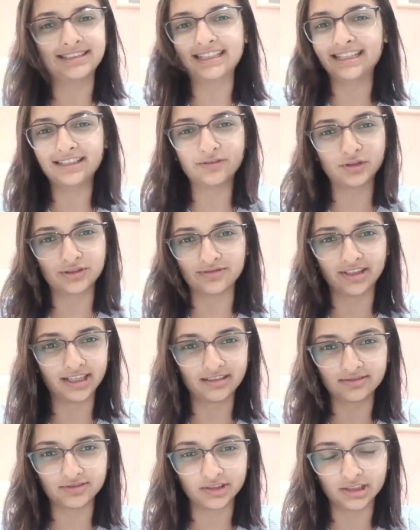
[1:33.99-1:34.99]
Delhi was
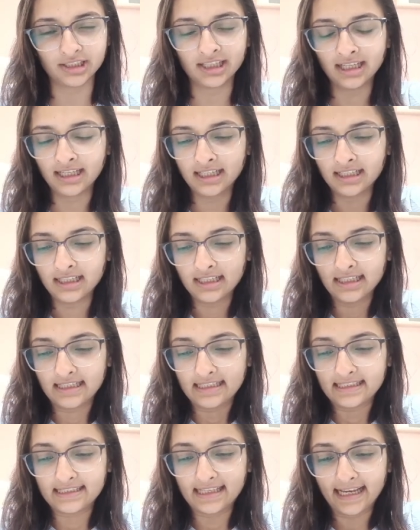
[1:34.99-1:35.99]
wonderful.
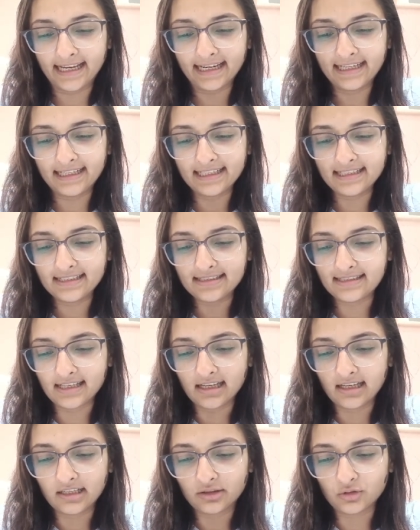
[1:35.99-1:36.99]
Second is
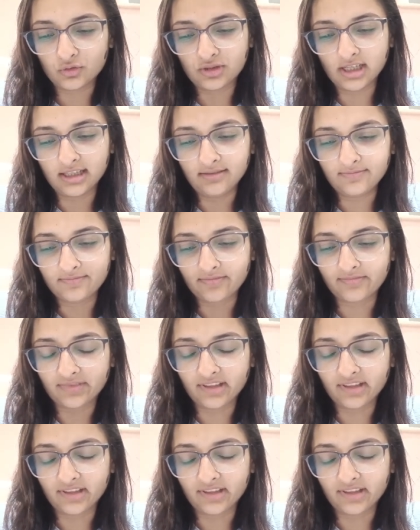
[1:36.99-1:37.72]
Hinduja.